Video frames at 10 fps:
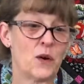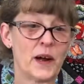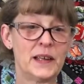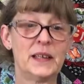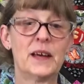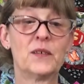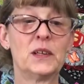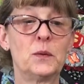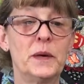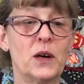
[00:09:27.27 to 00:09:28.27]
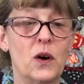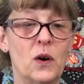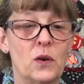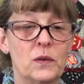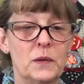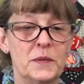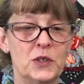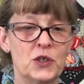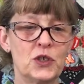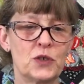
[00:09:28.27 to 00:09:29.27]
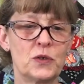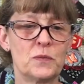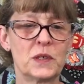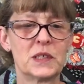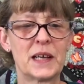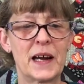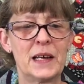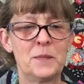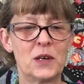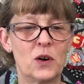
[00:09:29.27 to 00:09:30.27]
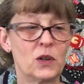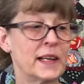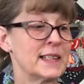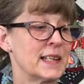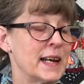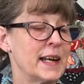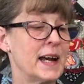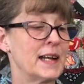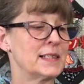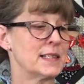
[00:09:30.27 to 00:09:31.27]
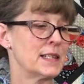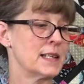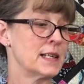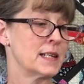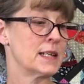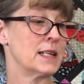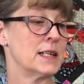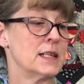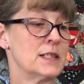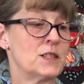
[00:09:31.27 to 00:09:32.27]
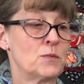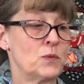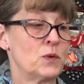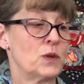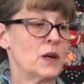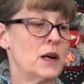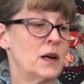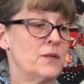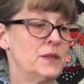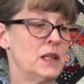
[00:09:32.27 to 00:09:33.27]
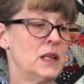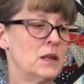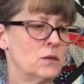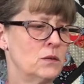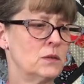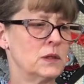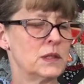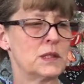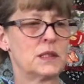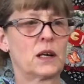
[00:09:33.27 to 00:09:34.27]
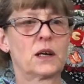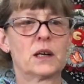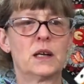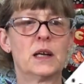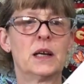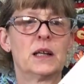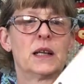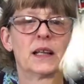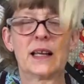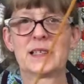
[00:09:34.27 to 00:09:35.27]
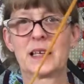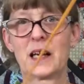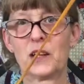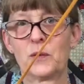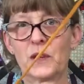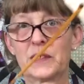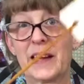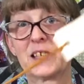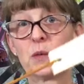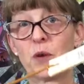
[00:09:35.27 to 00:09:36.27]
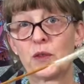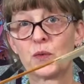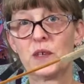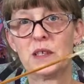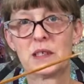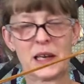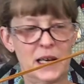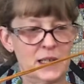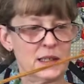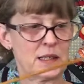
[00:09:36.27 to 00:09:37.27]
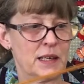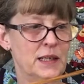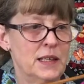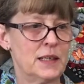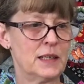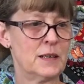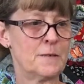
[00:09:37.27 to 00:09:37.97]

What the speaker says: Oh, I did have a little bit of haul. Let me just show you a tiny bit of haul. Like I said, I got some more of the stuff, the Classic Colorworks. I actually bought 3 skeins I needed.